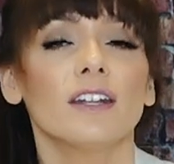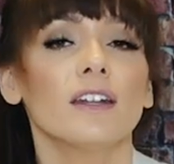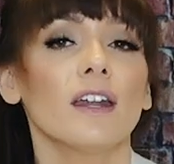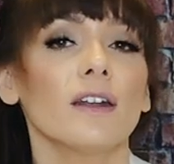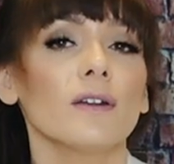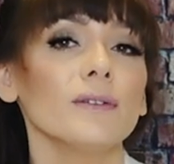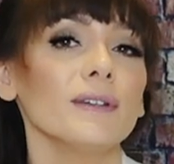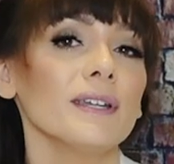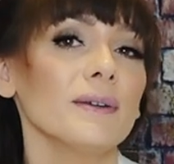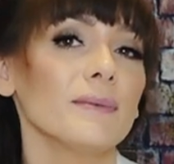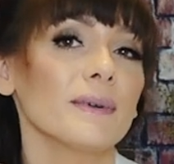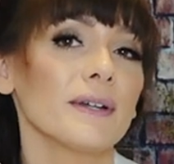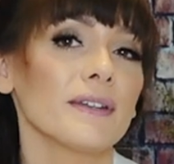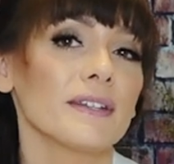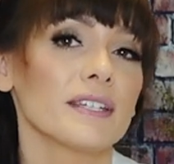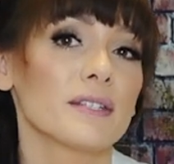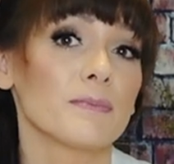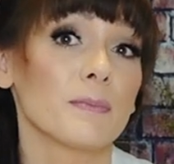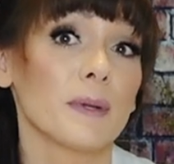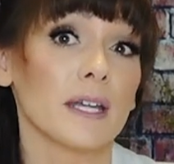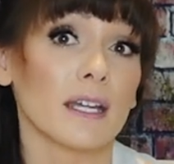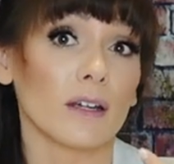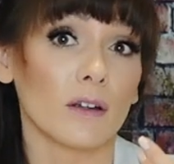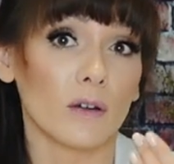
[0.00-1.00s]
Not only will
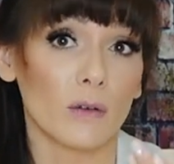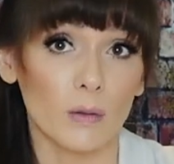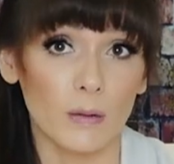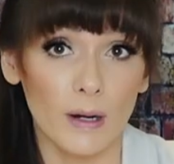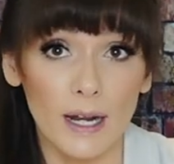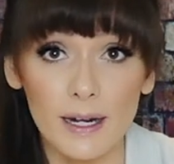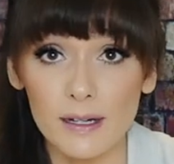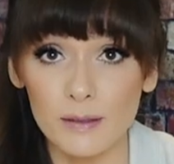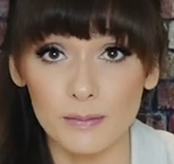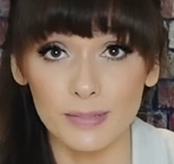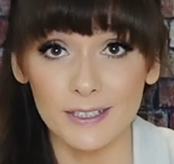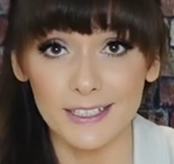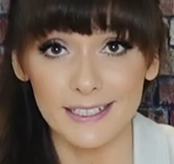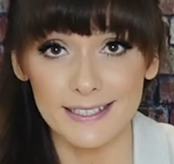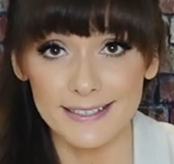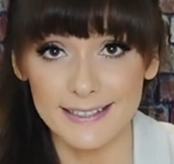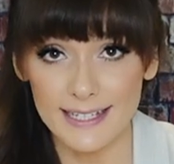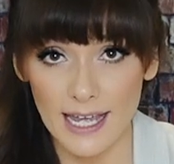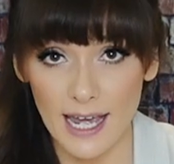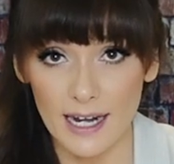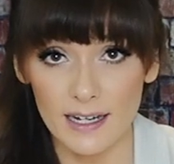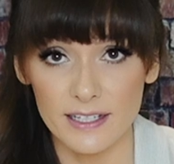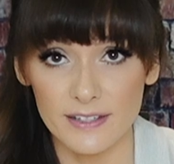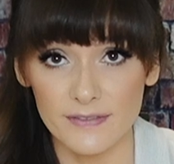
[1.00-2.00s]
this be incredibly
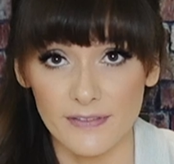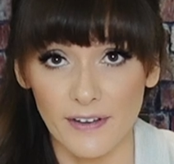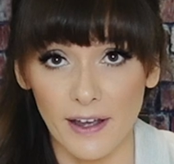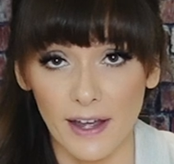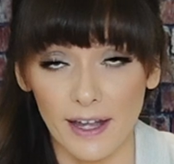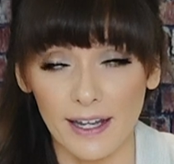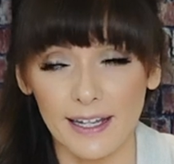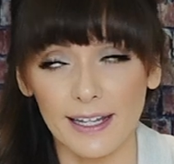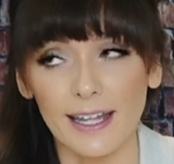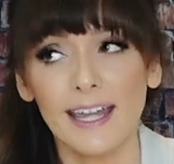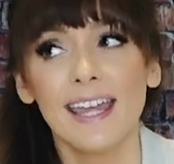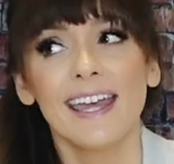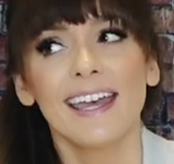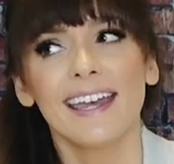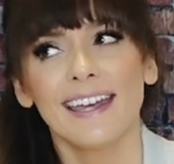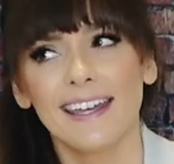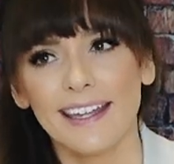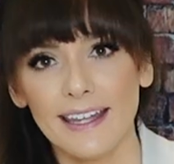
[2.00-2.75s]
satisfying,